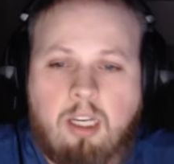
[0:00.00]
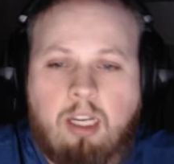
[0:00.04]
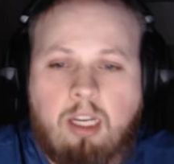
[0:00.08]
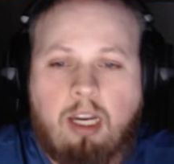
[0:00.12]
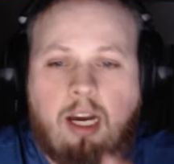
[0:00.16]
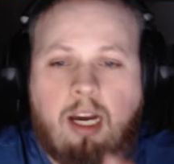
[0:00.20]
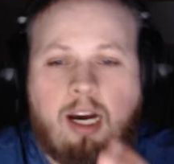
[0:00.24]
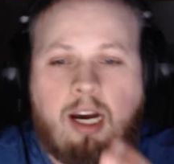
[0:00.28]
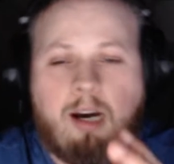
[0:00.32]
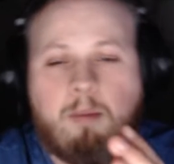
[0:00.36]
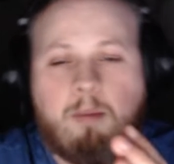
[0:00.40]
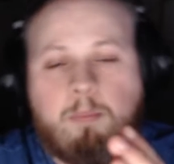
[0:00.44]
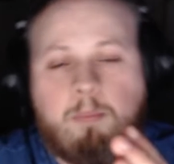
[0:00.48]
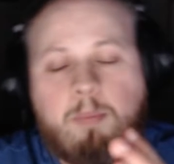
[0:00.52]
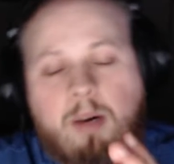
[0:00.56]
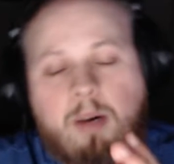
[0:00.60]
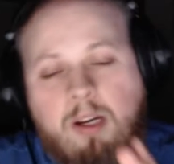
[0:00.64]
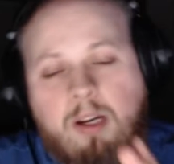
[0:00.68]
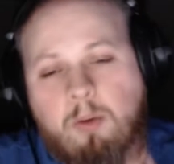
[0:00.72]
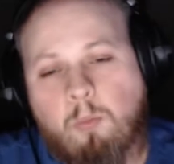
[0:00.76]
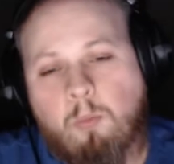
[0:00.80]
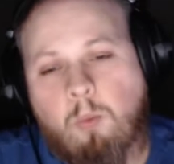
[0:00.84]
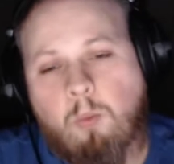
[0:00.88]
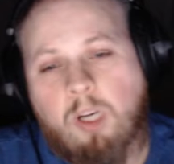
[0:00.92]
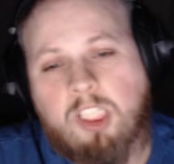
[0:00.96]

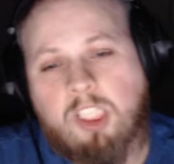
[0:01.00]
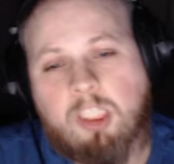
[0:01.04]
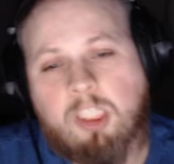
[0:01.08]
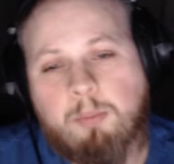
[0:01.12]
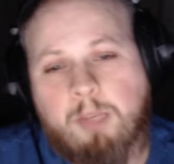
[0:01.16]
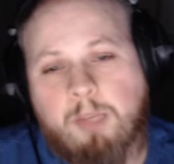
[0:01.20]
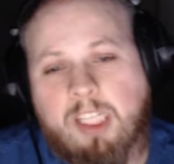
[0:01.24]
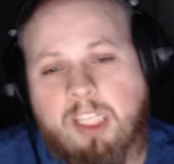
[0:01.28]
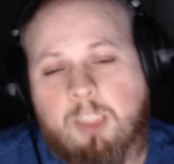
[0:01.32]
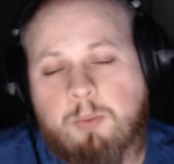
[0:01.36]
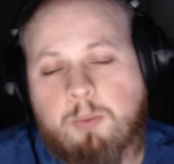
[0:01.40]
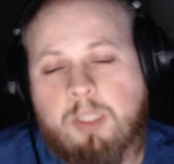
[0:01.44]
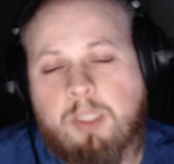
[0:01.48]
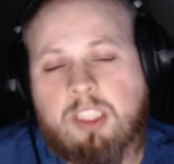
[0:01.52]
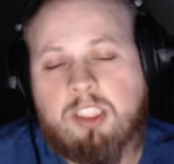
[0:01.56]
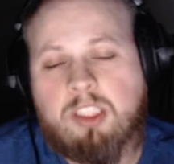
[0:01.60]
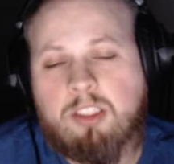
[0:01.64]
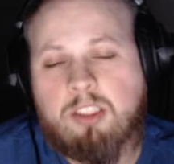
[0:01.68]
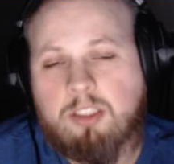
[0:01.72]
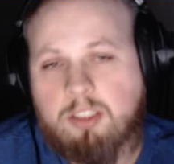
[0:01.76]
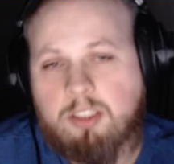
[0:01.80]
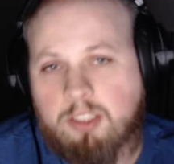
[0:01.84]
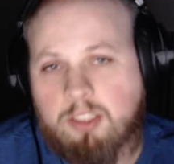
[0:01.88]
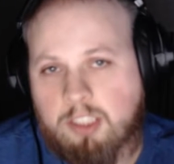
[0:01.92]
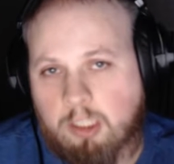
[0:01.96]
But once your base
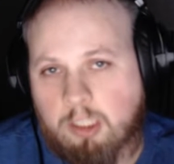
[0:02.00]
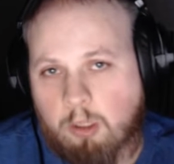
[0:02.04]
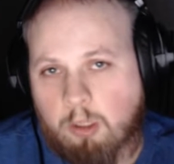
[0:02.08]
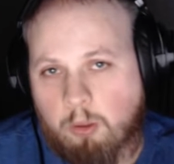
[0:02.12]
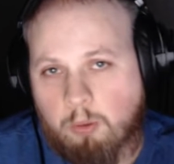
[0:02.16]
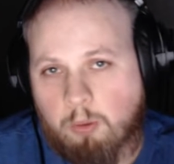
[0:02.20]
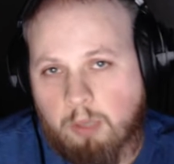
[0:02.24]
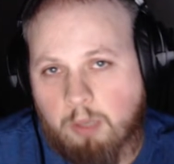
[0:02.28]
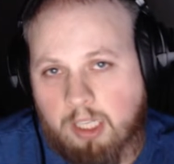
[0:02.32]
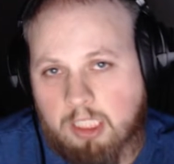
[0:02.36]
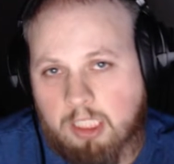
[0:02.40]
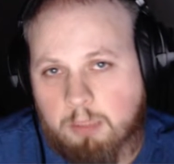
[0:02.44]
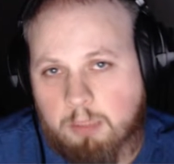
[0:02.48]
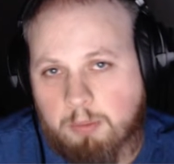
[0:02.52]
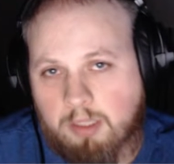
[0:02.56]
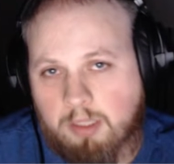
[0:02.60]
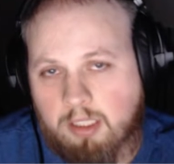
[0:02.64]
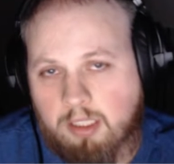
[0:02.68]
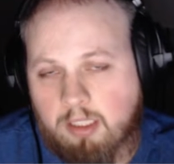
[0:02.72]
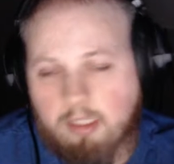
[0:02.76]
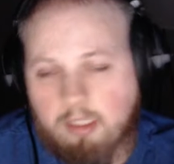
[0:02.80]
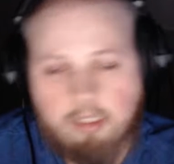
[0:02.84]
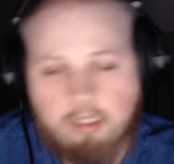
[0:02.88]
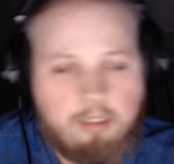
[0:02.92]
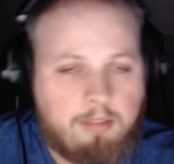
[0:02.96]
reaches 0
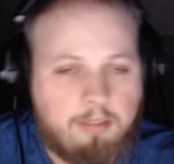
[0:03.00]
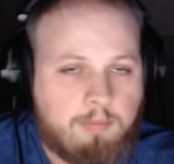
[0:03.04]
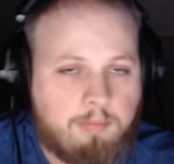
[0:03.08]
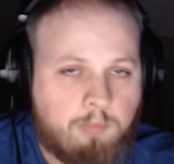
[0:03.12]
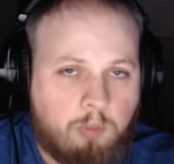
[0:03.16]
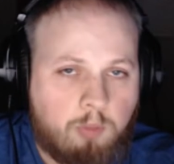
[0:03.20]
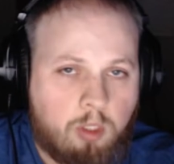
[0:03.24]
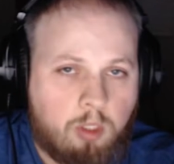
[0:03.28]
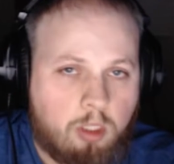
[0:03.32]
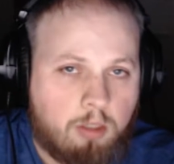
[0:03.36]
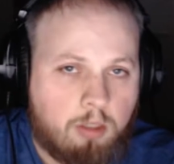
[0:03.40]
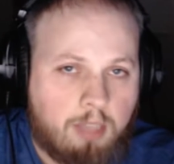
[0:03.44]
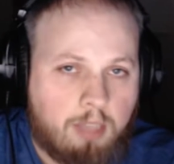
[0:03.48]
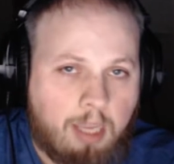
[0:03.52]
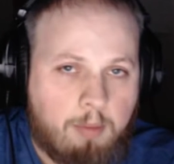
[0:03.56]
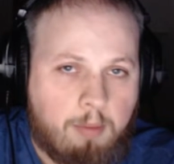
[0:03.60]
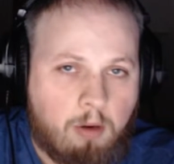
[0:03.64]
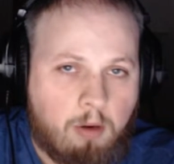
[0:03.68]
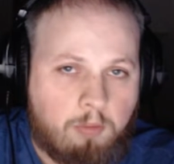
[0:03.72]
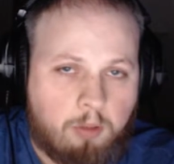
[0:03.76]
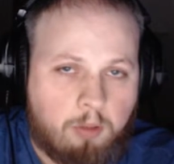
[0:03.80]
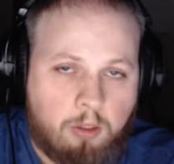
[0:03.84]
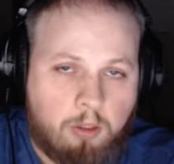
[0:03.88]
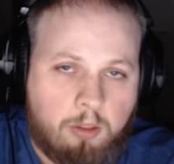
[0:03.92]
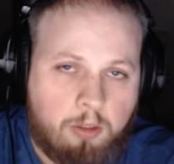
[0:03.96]
HP, game
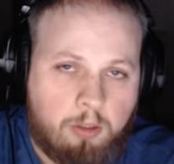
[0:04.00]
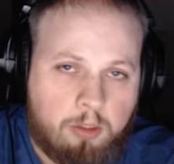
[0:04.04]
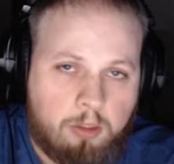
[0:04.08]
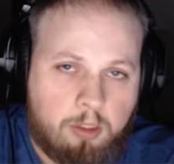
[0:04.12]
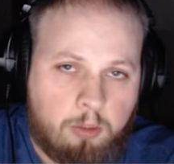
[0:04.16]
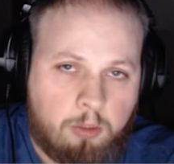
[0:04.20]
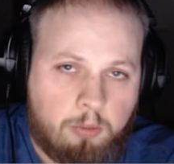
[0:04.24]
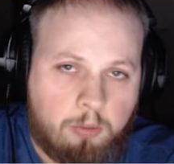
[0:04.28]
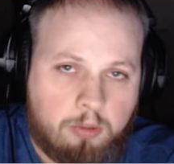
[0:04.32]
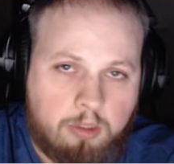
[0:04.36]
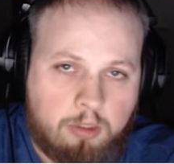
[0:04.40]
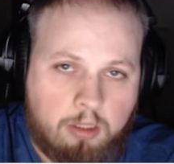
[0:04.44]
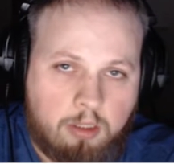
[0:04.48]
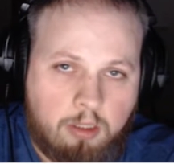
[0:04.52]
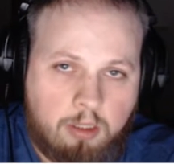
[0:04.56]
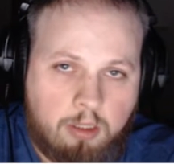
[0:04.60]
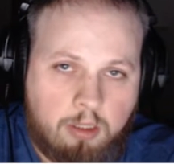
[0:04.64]
over, you lose.